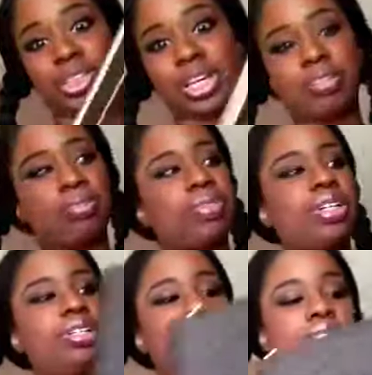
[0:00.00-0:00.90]
aside from
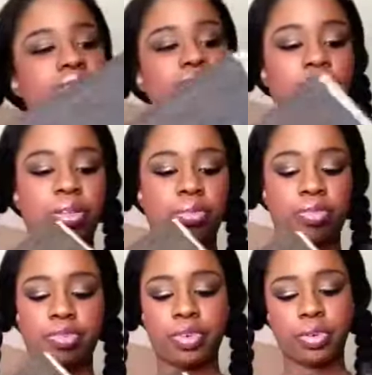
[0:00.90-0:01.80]
that, so it
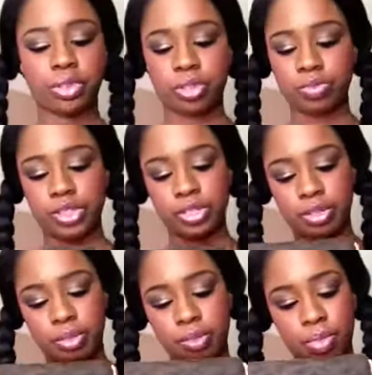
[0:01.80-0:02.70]
folds over,
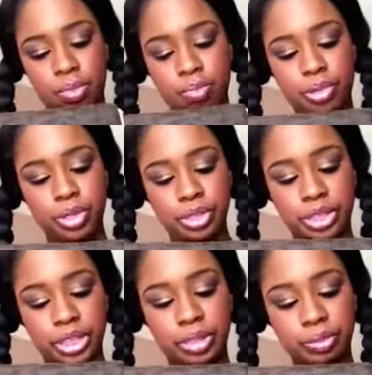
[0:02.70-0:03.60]
buttons
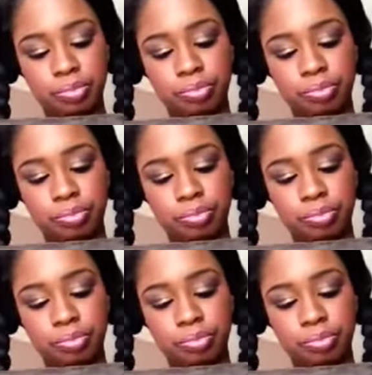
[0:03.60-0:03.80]
in,